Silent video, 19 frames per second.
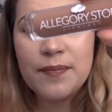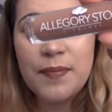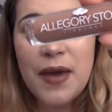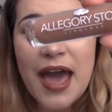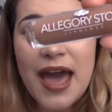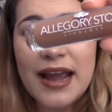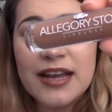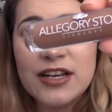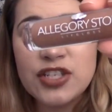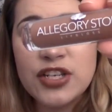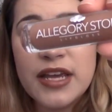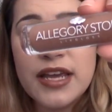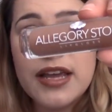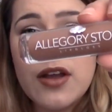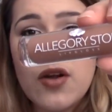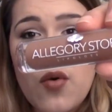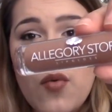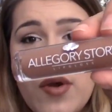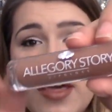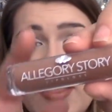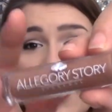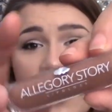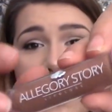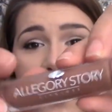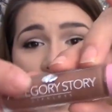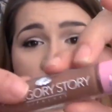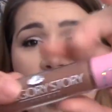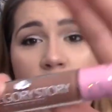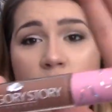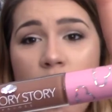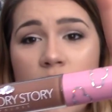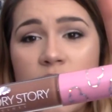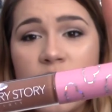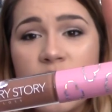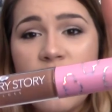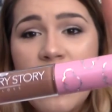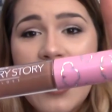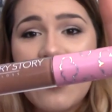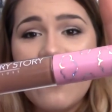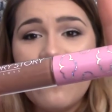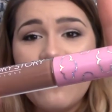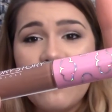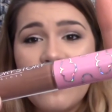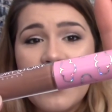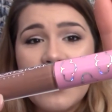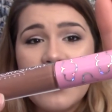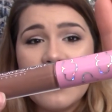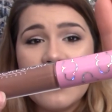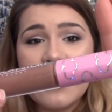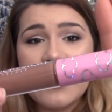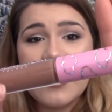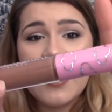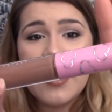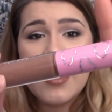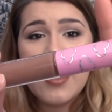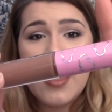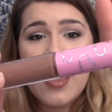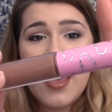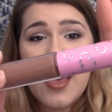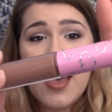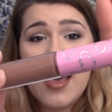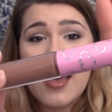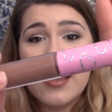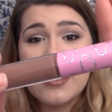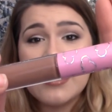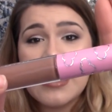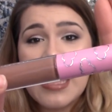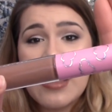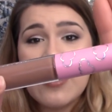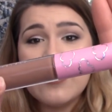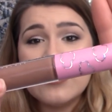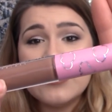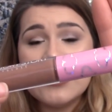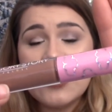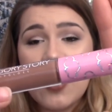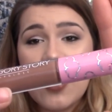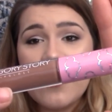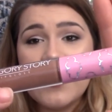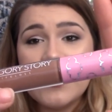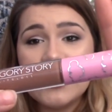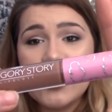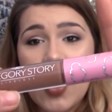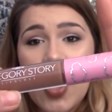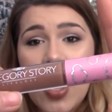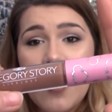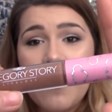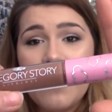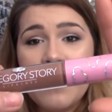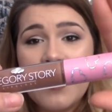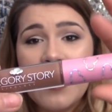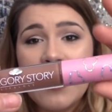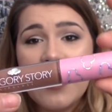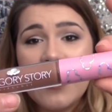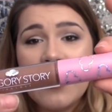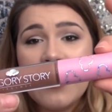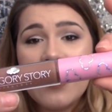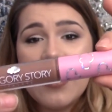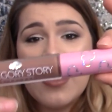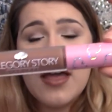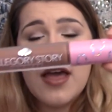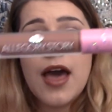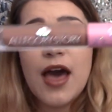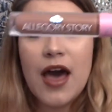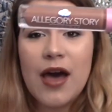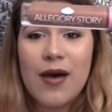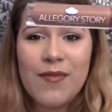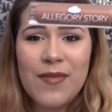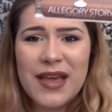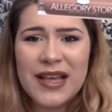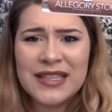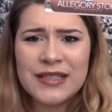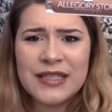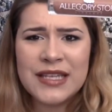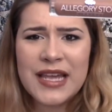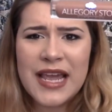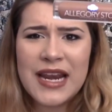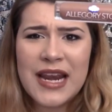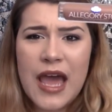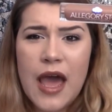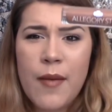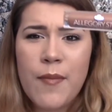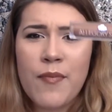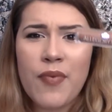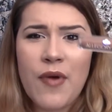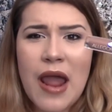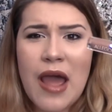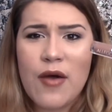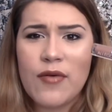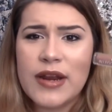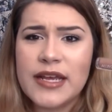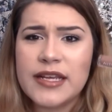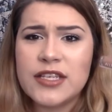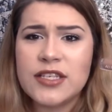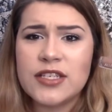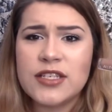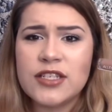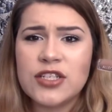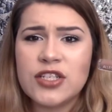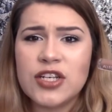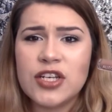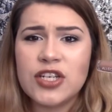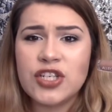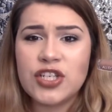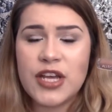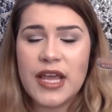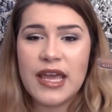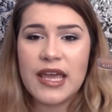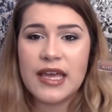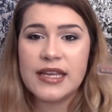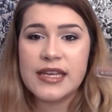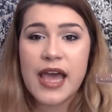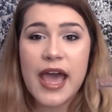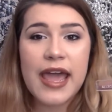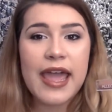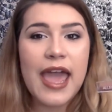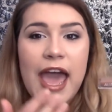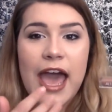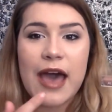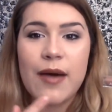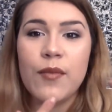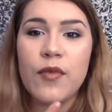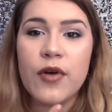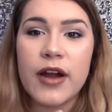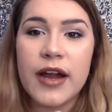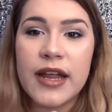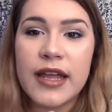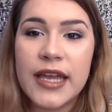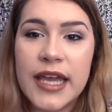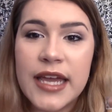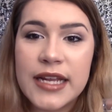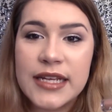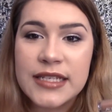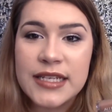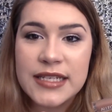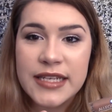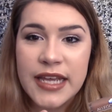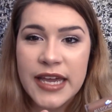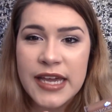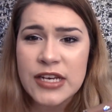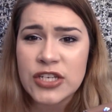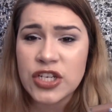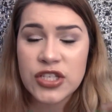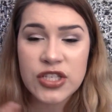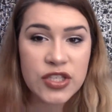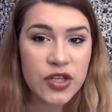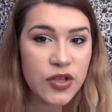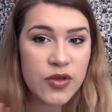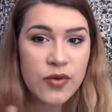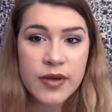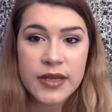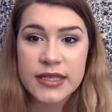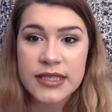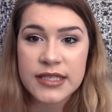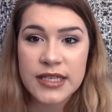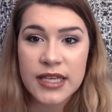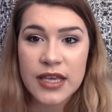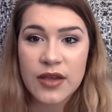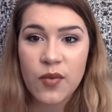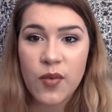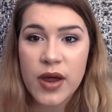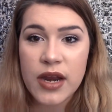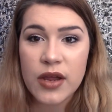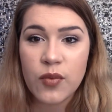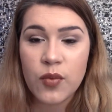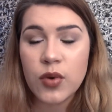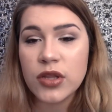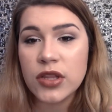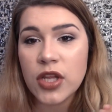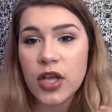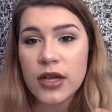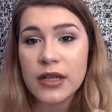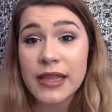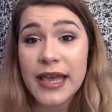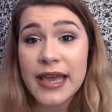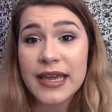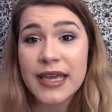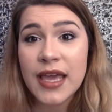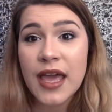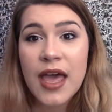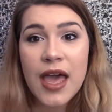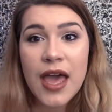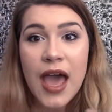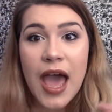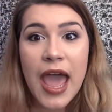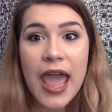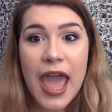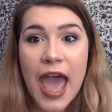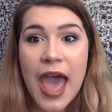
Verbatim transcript: packaging with a holographic uh, clouds on the top there. Um, it's in a brownish shade. I am wearing it today just so you could see what it would look like. I